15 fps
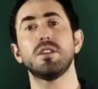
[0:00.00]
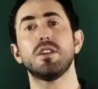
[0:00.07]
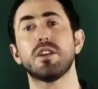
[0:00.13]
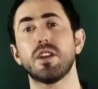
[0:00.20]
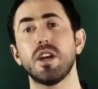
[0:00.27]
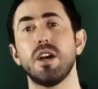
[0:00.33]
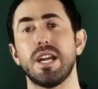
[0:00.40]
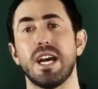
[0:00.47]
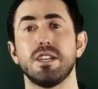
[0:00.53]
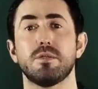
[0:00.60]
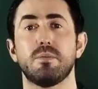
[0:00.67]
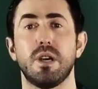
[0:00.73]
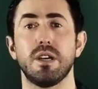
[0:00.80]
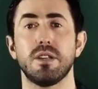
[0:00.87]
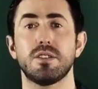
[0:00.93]
The third
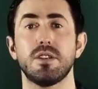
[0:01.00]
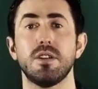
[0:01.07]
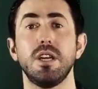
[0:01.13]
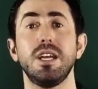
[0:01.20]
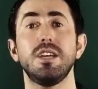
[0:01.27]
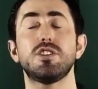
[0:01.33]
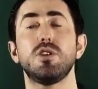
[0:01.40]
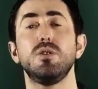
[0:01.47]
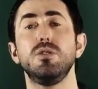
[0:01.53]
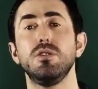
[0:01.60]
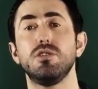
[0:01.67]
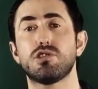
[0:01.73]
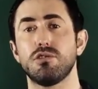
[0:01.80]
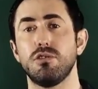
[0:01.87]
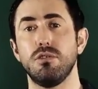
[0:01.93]
aspect is who you
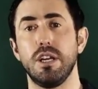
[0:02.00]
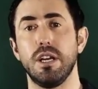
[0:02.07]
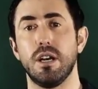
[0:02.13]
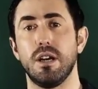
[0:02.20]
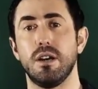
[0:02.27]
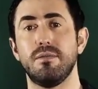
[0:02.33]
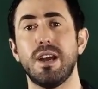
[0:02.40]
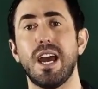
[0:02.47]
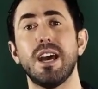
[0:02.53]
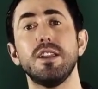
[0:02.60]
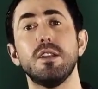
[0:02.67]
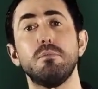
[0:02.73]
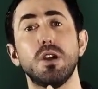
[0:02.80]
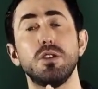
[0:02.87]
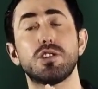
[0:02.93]
truly are, and
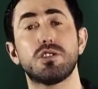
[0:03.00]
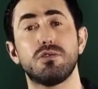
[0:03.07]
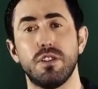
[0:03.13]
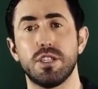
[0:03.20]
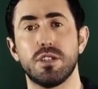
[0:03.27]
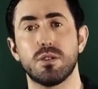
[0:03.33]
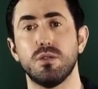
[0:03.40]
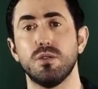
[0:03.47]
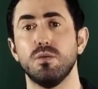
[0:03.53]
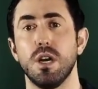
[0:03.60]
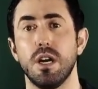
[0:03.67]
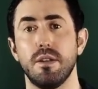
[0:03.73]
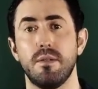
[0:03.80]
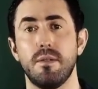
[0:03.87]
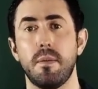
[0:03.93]
the most critical
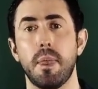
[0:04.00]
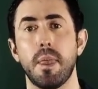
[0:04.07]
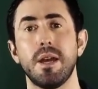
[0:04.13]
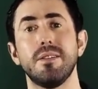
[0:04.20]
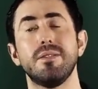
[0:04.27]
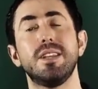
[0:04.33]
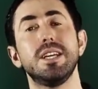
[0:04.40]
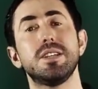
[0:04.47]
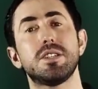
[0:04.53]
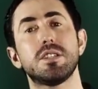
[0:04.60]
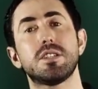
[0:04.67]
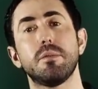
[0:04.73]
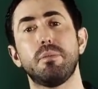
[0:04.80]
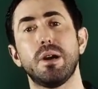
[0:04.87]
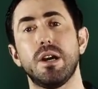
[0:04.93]
one. This is
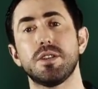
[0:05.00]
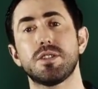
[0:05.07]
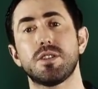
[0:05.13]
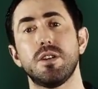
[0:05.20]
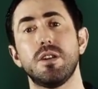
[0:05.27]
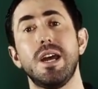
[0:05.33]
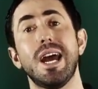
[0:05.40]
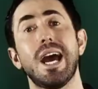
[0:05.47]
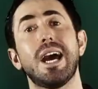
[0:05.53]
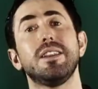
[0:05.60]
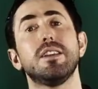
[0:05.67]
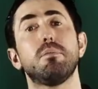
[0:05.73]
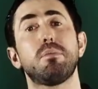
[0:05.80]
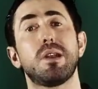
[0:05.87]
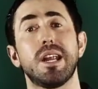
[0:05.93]
the person and
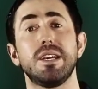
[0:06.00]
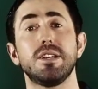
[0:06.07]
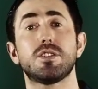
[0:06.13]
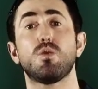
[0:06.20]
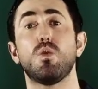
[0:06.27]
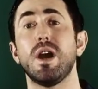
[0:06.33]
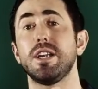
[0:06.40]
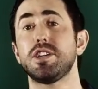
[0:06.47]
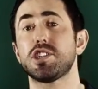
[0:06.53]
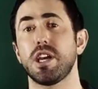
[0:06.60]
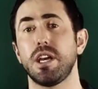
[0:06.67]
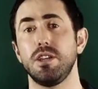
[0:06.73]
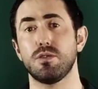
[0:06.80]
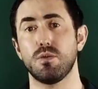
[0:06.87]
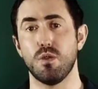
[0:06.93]
the place where
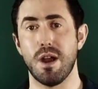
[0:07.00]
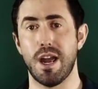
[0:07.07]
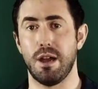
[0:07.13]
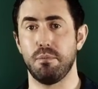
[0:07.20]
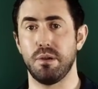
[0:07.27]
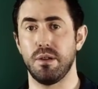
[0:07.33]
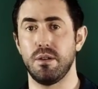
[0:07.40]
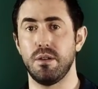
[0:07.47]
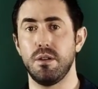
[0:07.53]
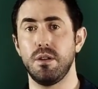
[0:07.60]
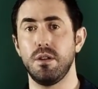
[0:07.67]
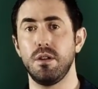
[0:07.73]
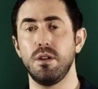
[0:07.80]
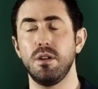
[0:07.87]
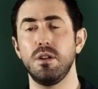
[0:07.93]
change will happen.
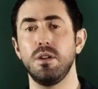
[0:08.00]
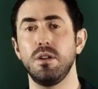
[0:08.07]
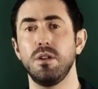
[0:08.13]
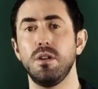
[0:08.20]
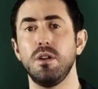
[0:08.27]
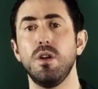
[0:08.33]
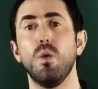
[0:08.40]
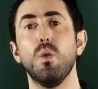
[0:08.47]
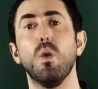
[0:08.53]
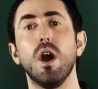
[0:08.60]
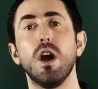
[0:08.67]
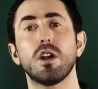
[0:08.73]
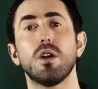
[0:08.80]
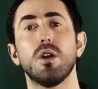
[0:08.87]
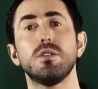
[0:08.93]

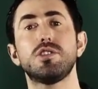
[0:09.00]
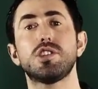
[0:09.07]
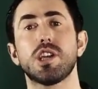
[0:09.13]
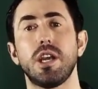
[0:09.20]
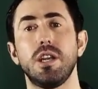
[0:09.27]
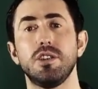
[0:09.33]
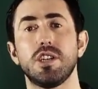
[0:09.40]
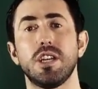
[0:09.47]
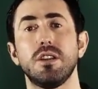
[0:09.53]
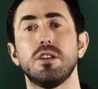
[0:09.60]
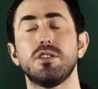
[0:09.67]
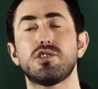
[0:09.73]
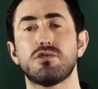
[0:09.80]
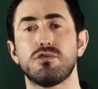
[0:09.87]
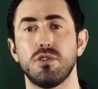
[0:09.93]
Work on changing the
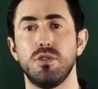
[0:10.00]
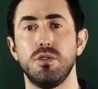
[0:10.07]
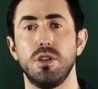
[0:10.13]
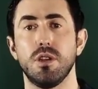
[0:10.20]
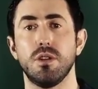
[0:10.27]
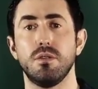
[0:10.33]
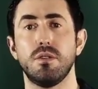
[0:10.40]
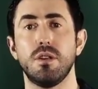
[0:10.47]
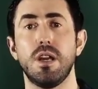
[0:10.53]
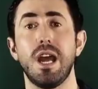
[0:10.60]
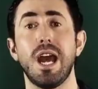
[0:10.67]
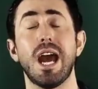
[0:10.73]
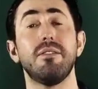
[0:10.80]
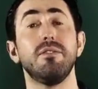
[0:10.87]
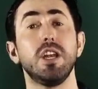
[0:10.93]
true you.
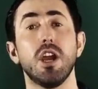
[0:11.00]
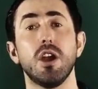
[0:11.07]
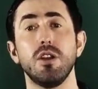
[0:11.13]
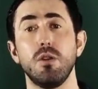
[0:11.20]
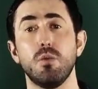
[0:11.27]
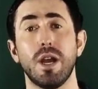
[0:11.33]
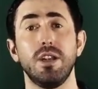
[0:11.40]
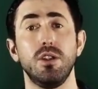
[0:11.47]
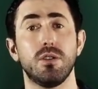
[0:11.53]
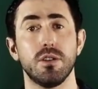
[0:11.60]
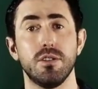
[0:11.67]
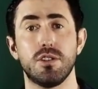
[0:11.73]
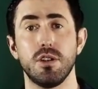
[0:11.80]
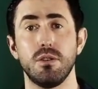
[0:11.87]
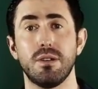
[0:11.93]
And the only way you
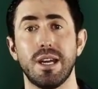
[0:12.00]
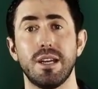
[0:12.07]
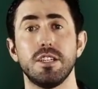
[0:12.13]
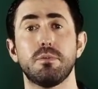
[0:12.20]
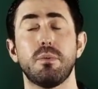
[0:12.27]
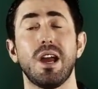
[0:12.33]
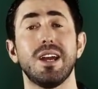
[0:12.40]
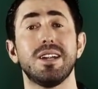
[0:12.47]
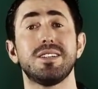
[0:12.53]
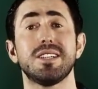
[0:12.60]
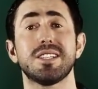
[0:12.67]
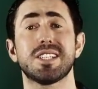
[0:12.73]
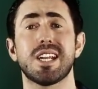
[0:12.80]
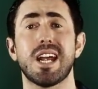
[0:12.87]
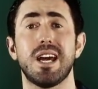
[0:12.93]
can do that is by
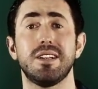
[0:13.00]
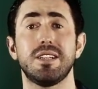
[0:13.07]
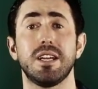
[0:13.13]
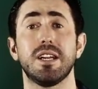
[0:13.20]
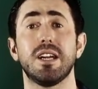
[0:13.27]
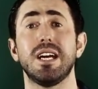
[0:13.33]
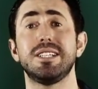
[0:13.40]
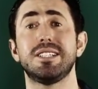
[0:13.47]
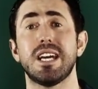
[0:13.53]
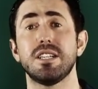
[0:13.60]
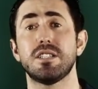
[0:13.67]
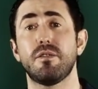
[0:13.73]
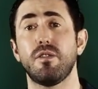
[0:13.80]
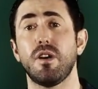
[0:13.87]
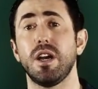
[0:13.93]
understanding and
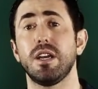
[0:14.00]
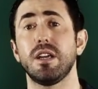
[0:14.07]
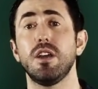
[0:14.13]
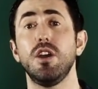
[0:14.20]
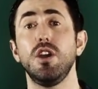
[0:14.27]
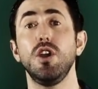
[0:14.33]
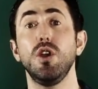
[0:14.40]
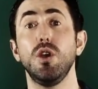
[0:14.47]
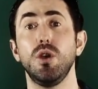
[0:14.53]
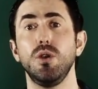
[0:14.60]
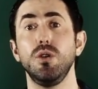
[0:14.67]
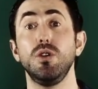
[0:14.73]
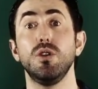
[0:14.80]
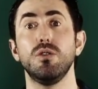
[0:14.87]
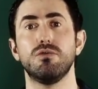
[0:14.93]
identifying who
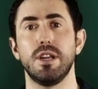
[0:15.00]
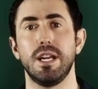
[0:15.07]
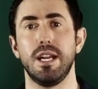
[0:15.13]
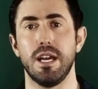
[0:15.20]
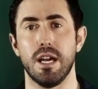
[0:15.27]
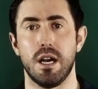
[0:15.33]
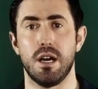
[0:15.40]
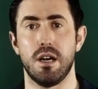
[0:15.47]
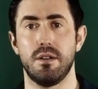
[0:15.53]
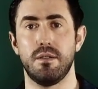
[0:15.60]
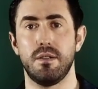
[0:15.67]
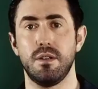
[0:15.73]
you really are.